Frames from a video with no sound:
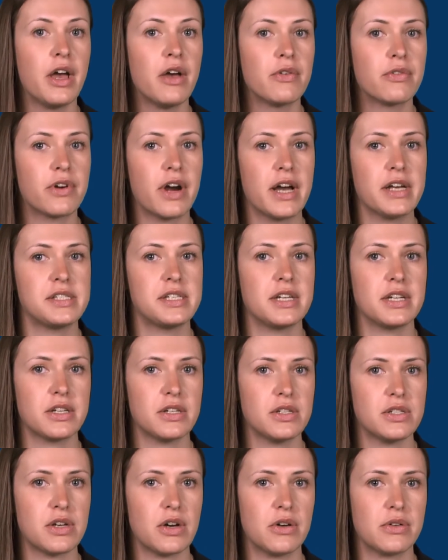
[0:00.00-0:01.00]
for asset
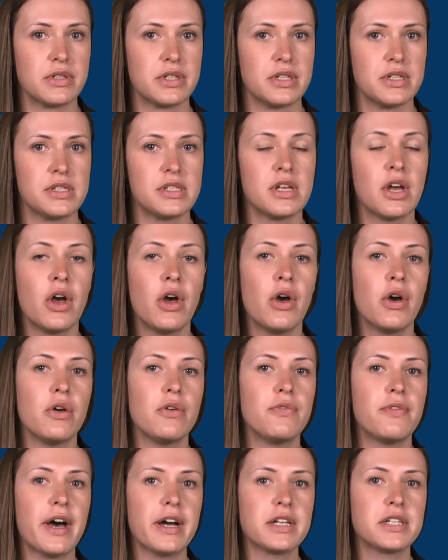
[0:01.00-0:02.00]
consultants who
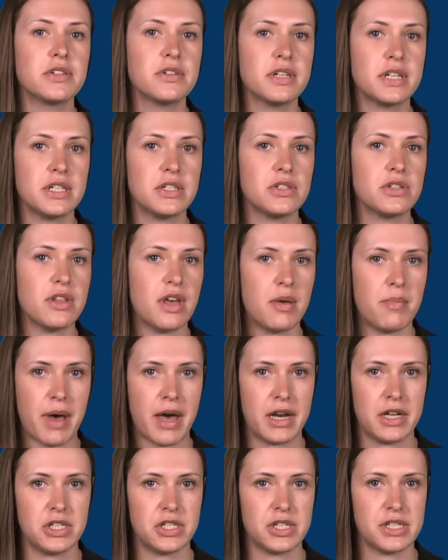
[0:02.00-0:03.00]
factor it into their
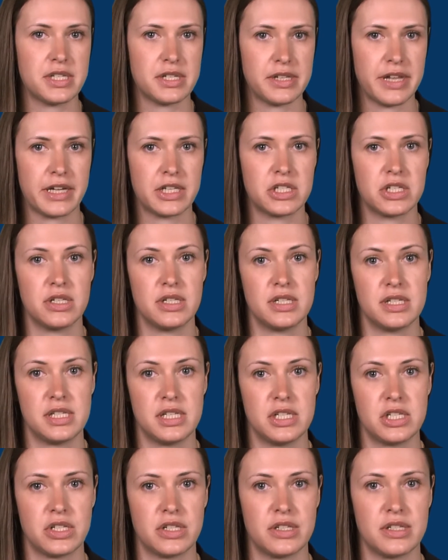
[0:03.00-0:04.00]
manager selection
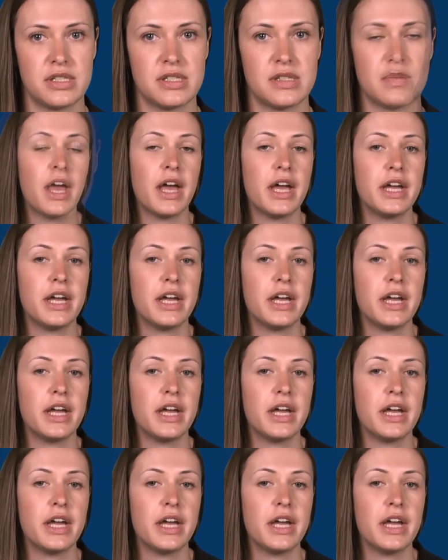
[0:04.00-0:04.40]
decisions.